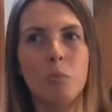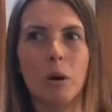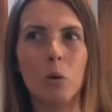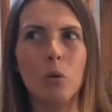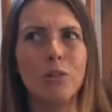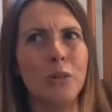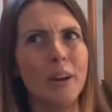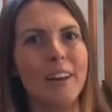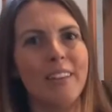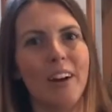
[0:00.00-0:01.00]
but also
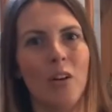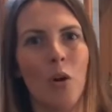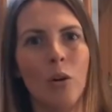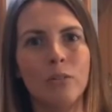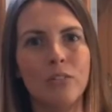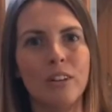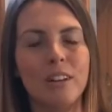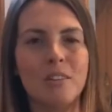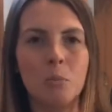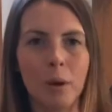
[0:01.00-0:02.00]
in their
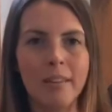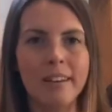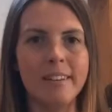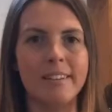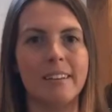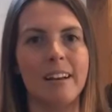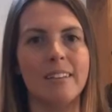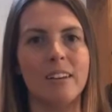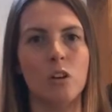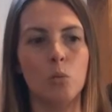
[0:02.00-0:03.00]
confidence when they're
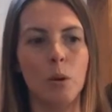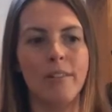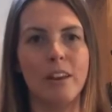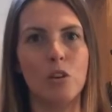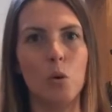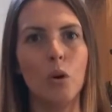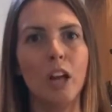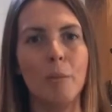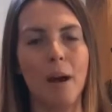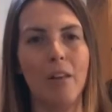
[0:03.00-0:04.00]
discussing or when they're
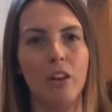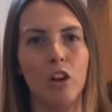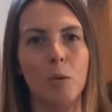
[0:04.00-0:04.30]
talking about the